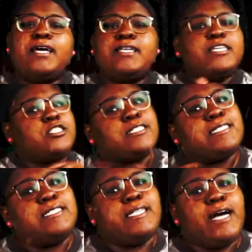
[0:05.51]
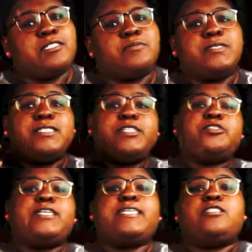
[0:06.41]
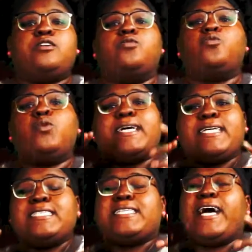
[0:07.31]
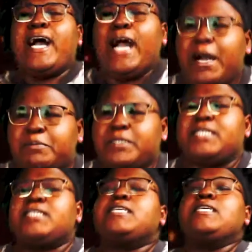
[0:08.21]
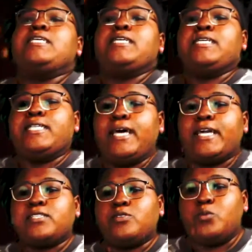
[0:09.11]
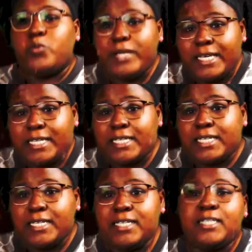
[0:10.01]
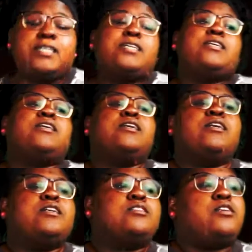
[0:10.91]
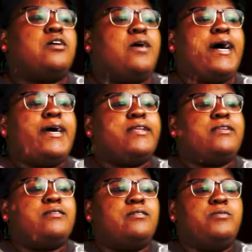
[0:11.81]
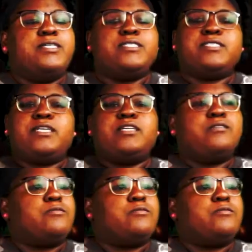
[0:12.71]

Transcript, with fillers: this is just an announcement to let you guys know what is happening next week. So I was thinking